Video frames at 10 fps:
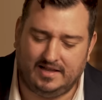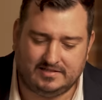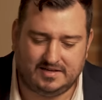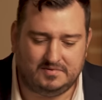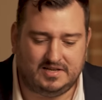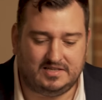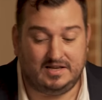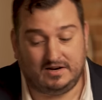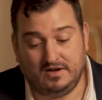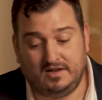in some sense,
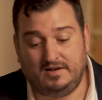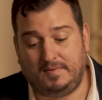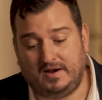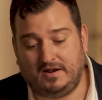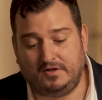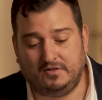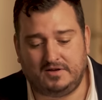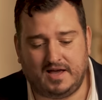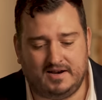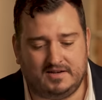and a good, depending on how you
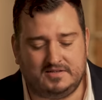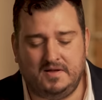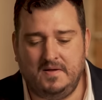look at it, is